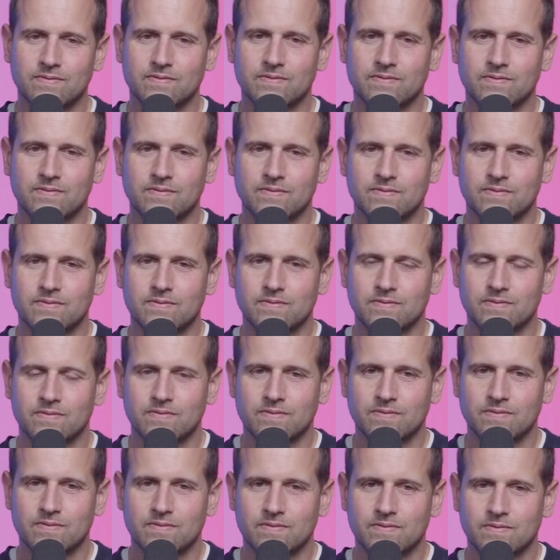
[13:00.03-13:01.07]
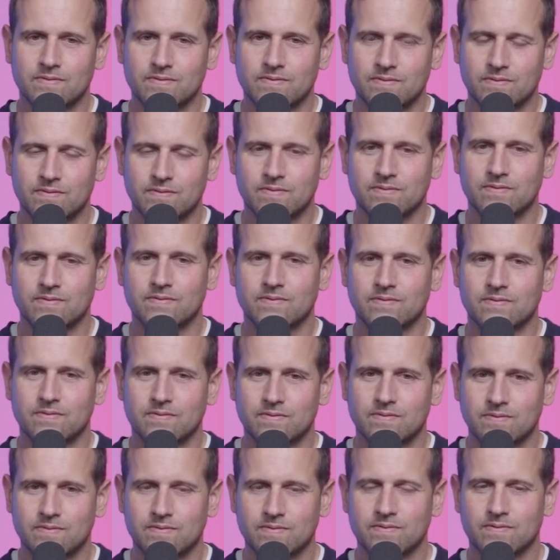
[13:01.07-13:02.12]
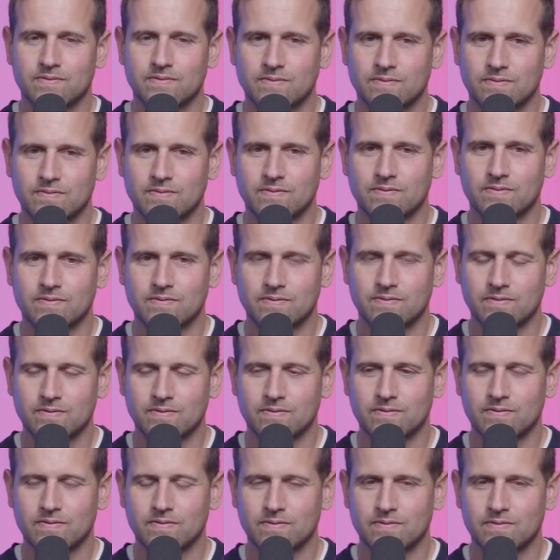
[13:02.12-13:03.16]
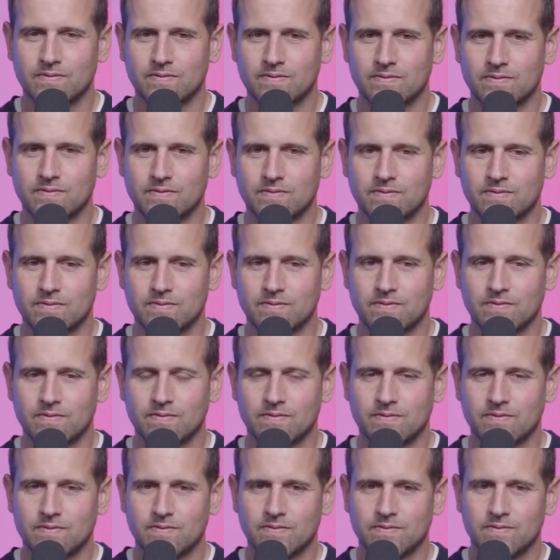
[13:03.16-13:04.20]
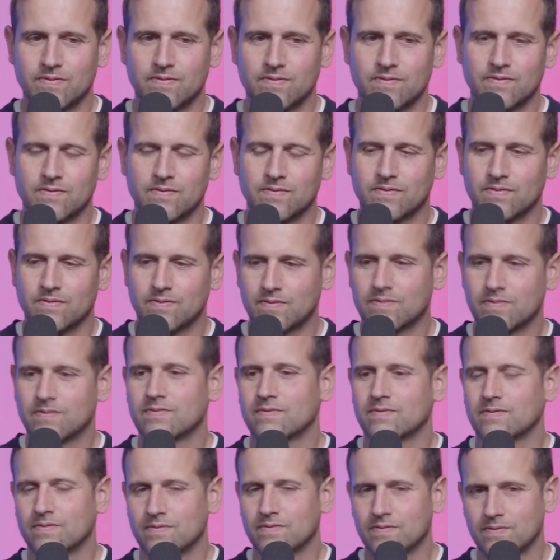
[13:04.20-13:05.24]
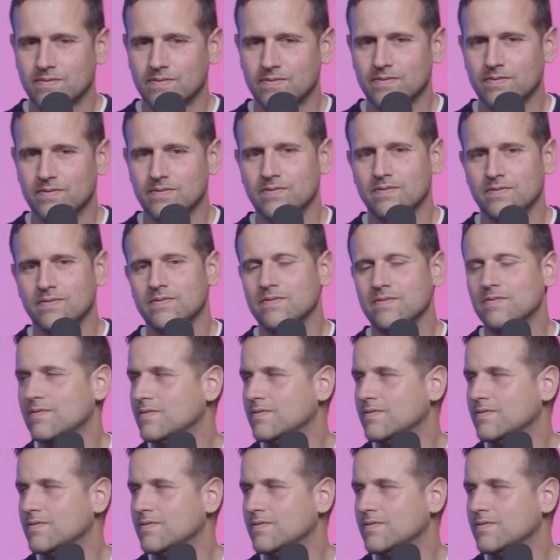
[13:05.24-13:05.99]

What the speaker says: No words are spoken by the person on screen.